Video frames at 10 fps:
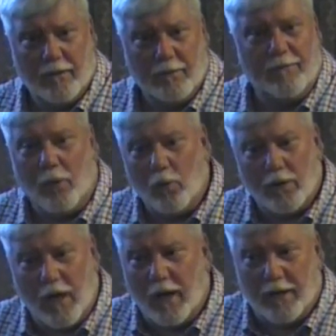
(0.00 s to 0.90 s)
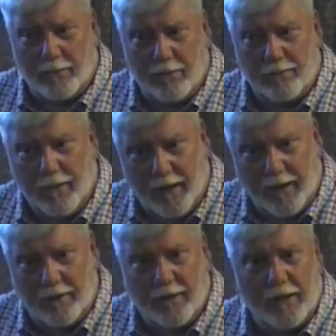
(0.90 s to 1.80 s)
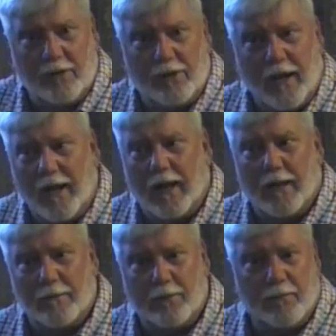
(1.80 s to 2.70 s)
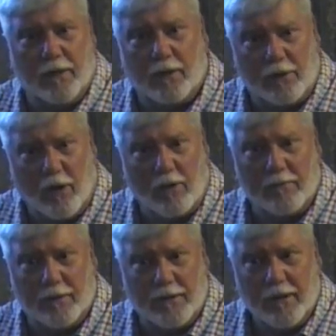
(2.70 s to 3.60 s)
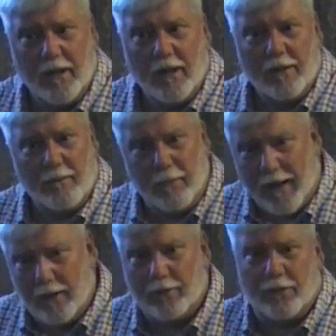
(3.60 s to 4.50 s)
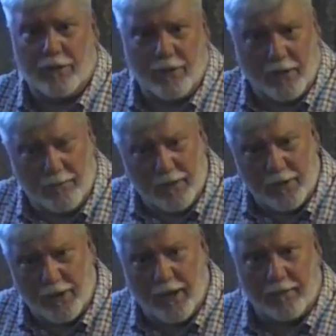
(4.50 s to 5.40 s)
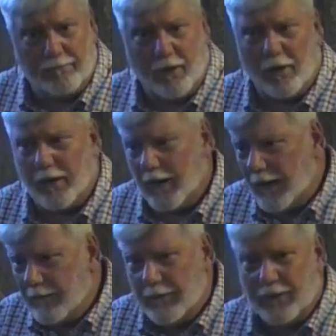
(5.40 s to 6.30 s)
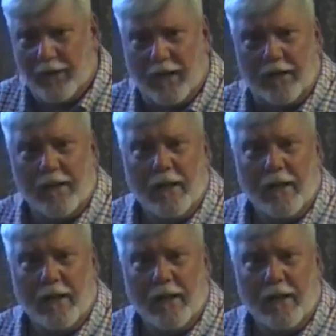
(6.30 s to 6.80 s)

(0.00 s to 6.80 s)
Before God had prepared these times, been determined, the boundaries had been set apart, everything.